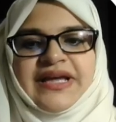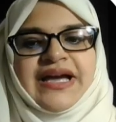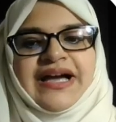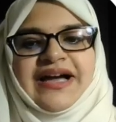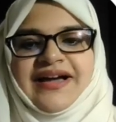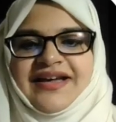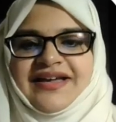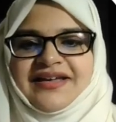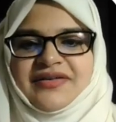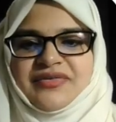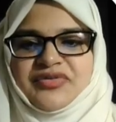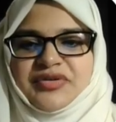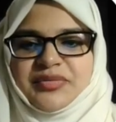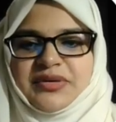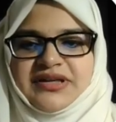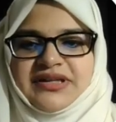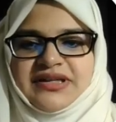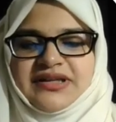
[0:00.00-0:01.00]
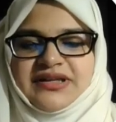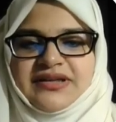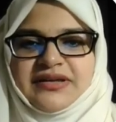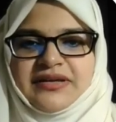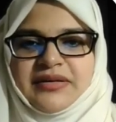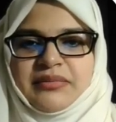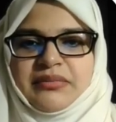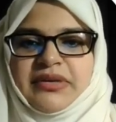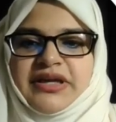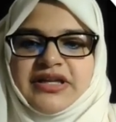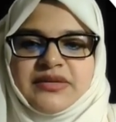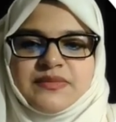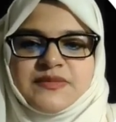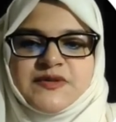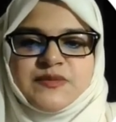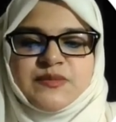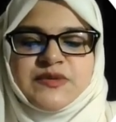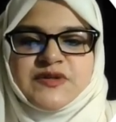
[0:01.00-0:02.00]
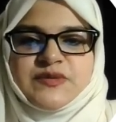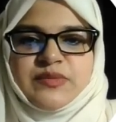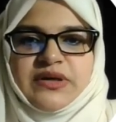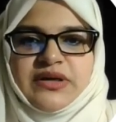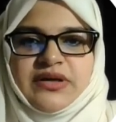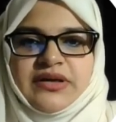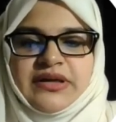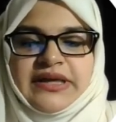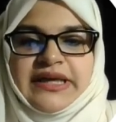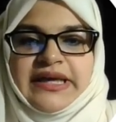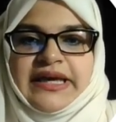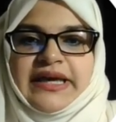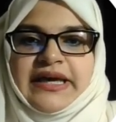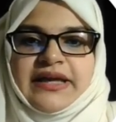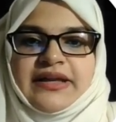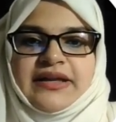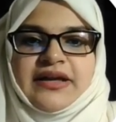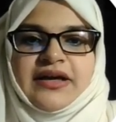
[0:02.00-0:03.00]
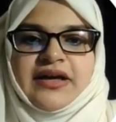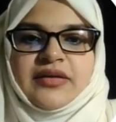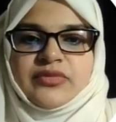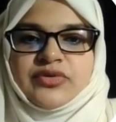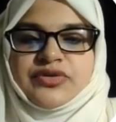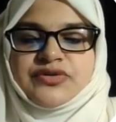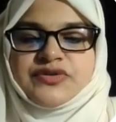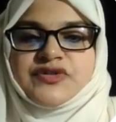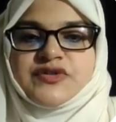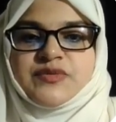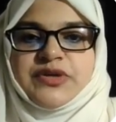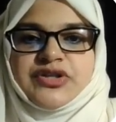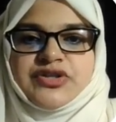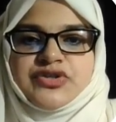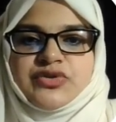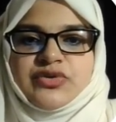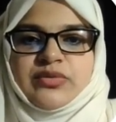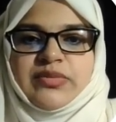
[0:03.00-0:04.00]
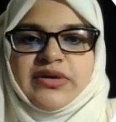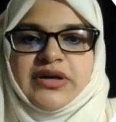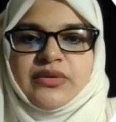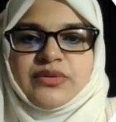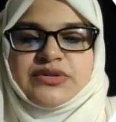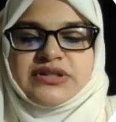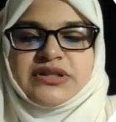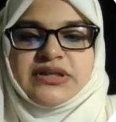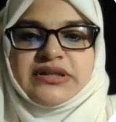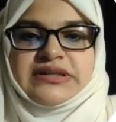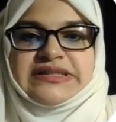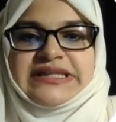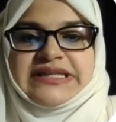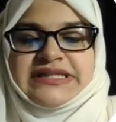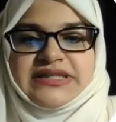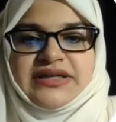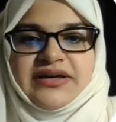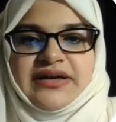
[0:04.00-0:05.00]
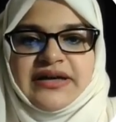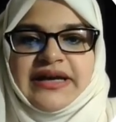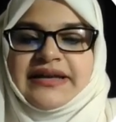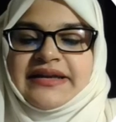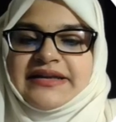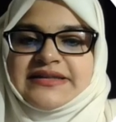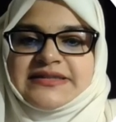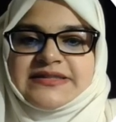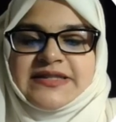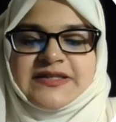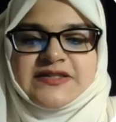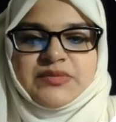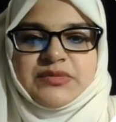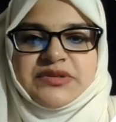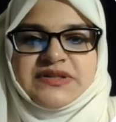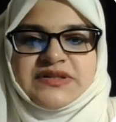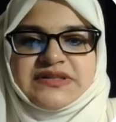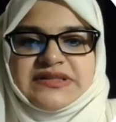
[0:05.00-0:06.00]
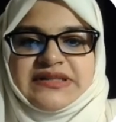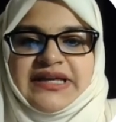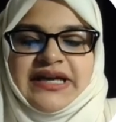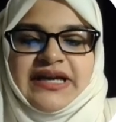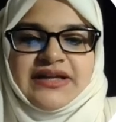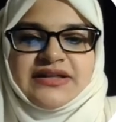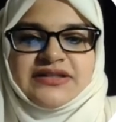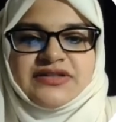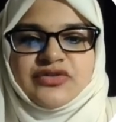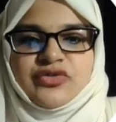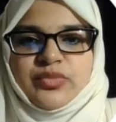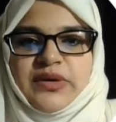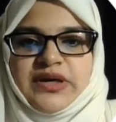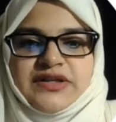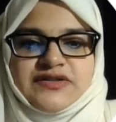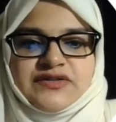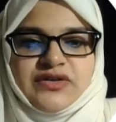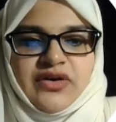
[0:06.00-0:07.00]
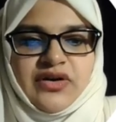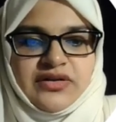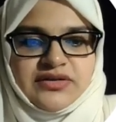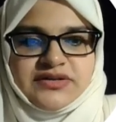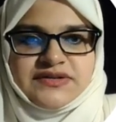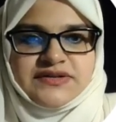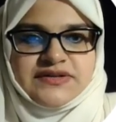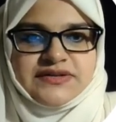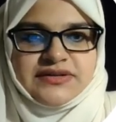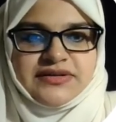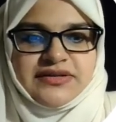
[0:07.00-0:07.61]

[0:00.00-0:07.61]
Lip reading: Hi everybody, my name is Misbah and I'm going to speak to you about data and assessments at Dubai Scholars.